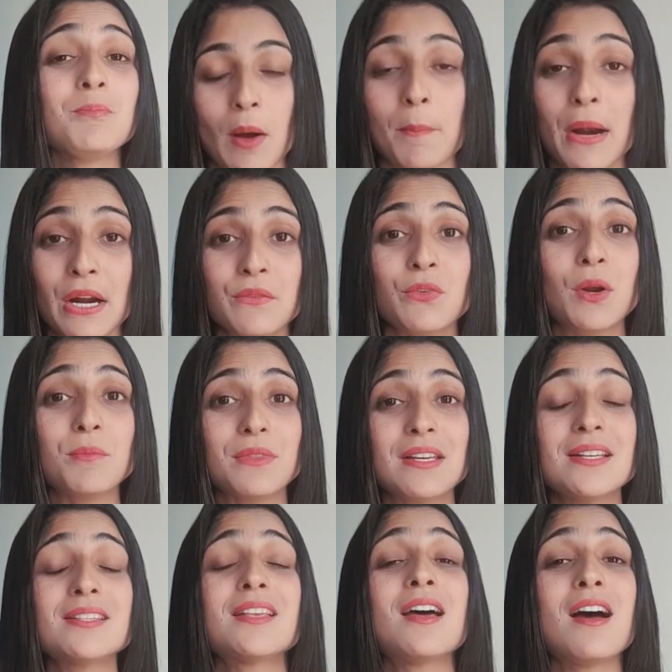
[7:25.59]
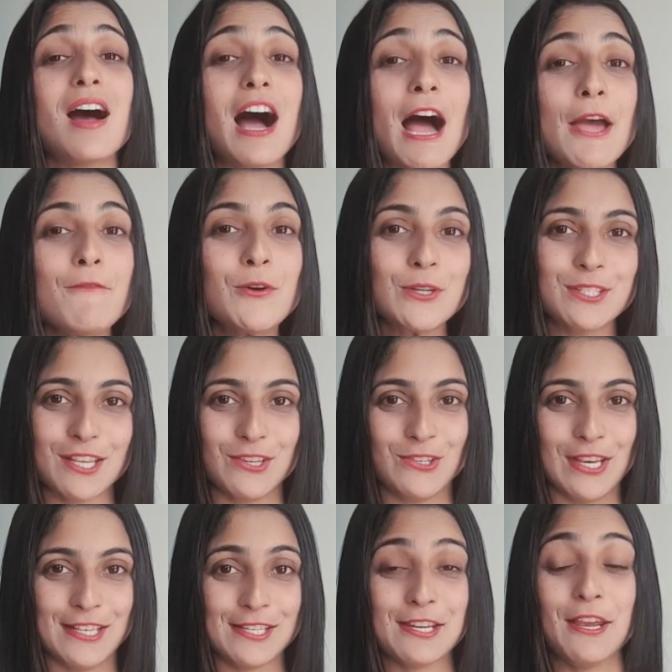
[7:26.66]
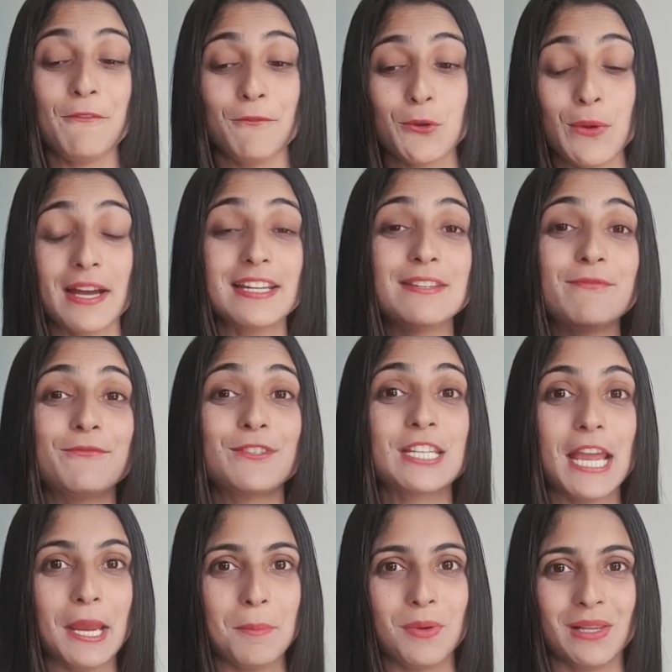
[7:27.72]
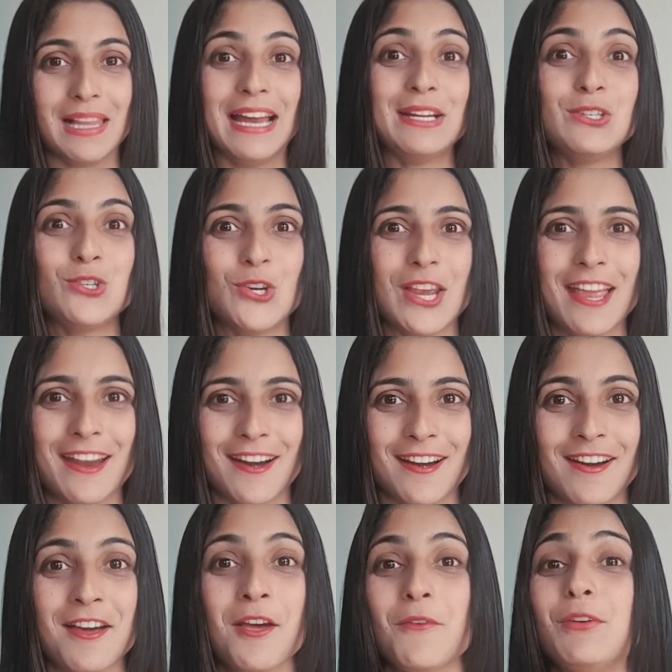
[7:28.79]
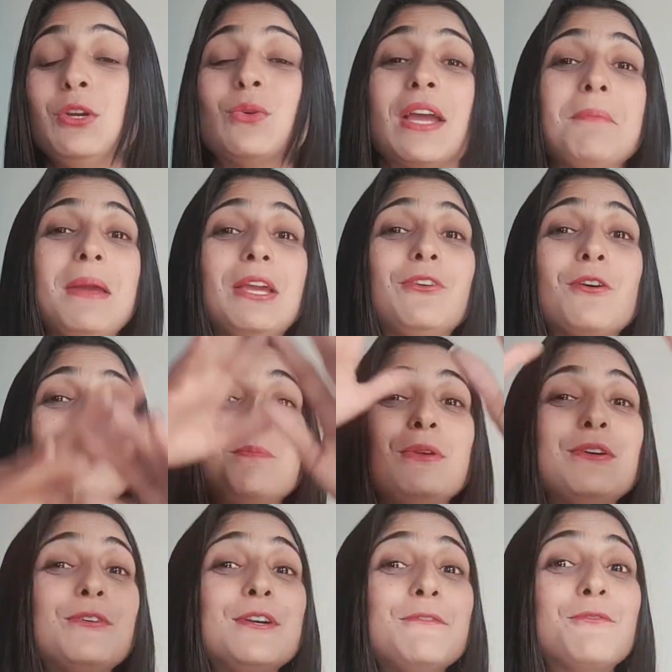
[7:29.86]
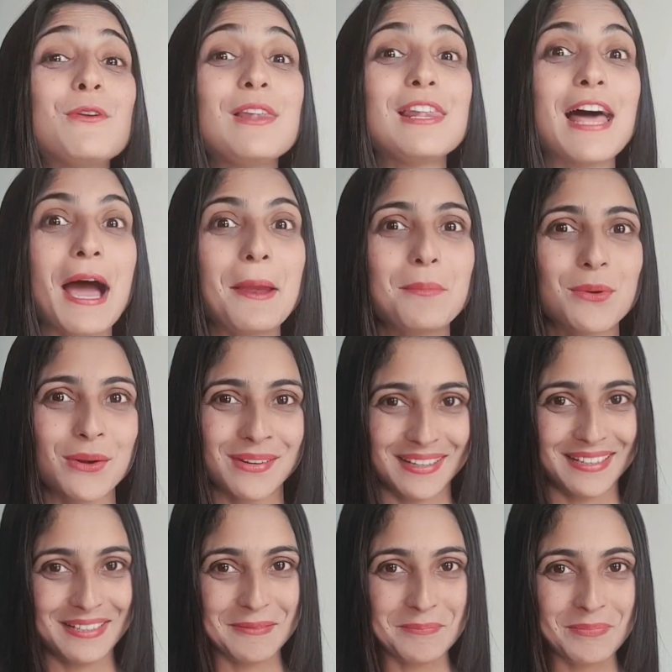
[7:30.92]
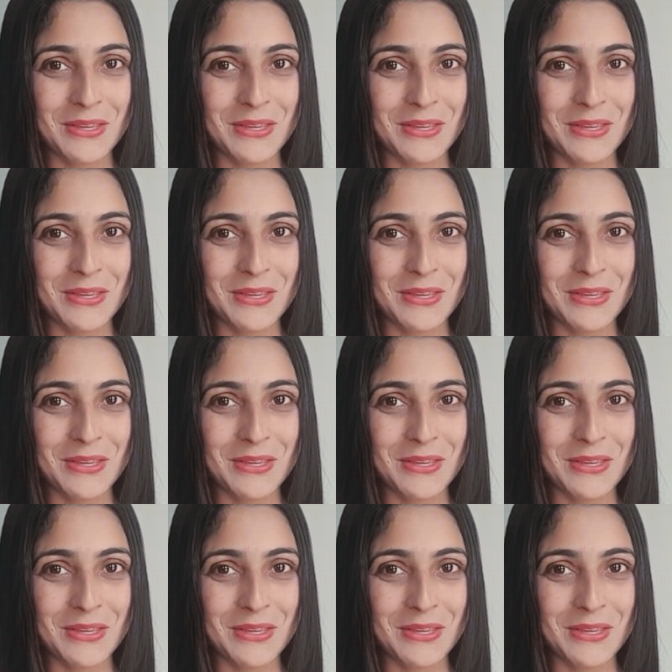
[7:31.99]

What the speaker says: Apart from this, I would suggest if you had table and chair where you can make your beautiful library.